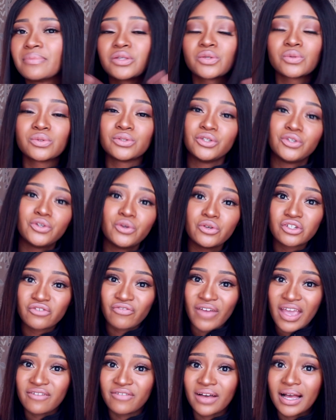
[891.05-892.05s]
This was a huge
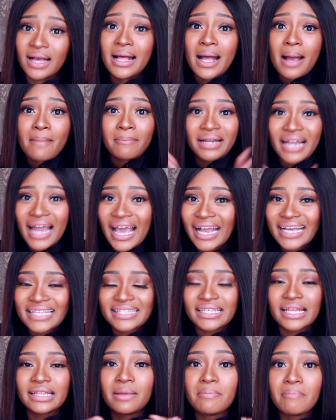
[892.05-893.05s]
favor, but like I
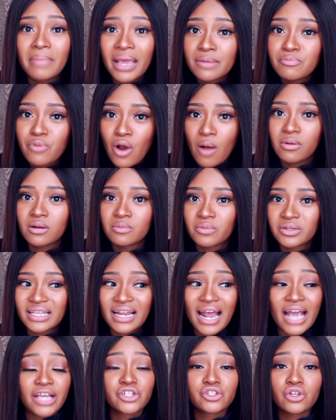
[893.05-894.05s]
said, the main problem was
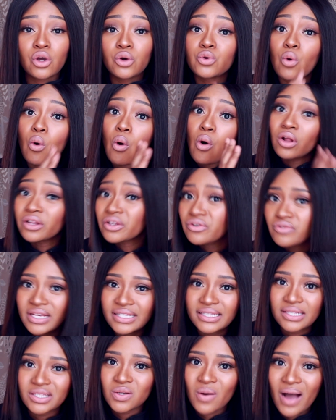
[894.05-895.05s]
that I showed all the
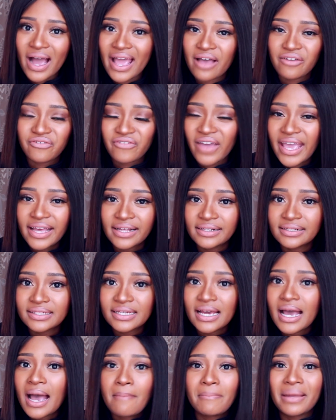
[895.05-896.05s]
reasons why I failed,
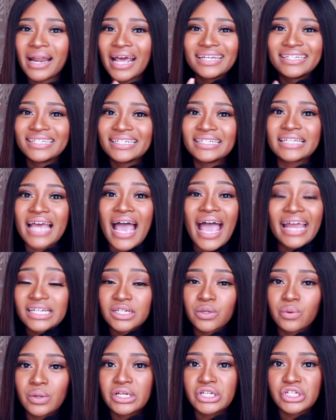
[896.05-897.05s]
but I didn't
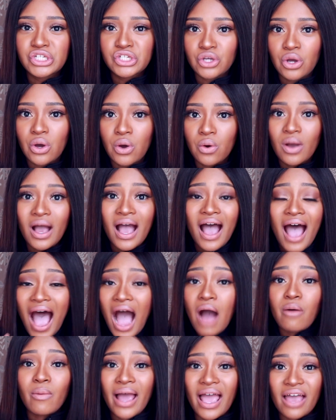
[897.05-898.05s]
adequately show
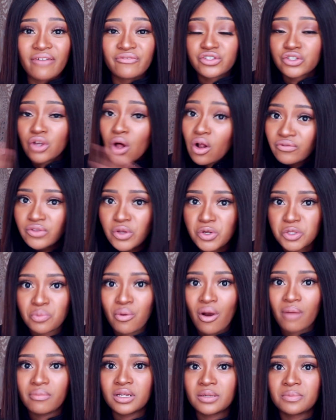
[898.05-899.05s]
how I have solved those
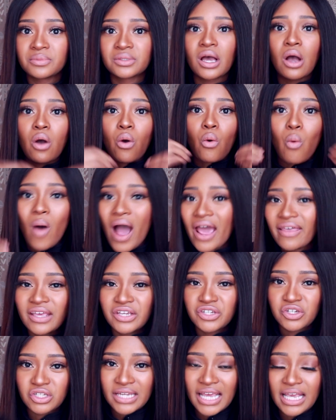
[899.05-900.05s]
problems, why they
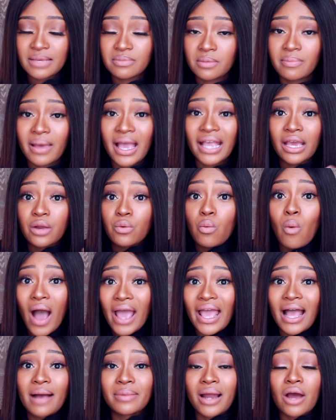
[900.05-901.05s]
should take me back, and
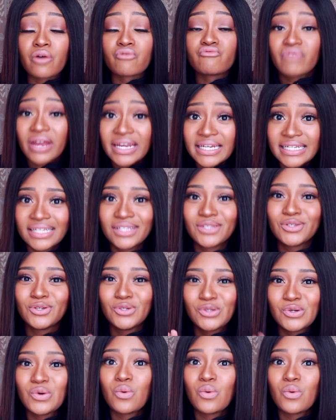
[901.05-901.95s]
why I'm now ready to do